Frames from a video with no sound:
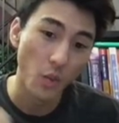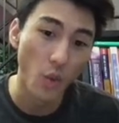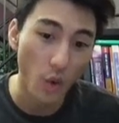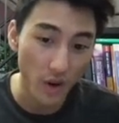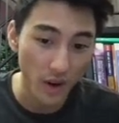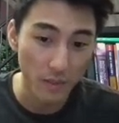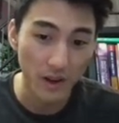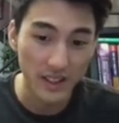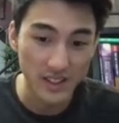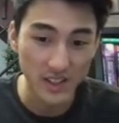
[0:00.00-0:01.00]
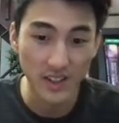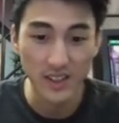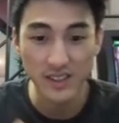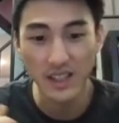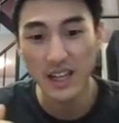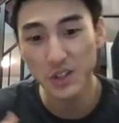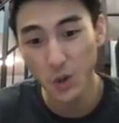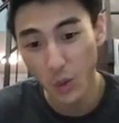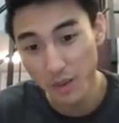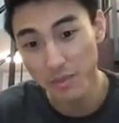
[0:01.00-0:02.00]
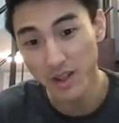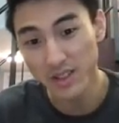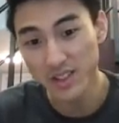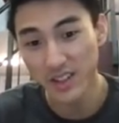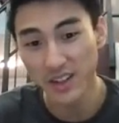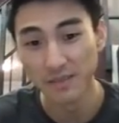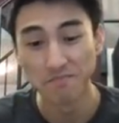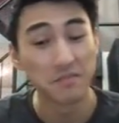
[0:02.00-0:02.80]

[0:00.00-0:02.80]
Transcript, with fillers: warrior monster slash equip monster.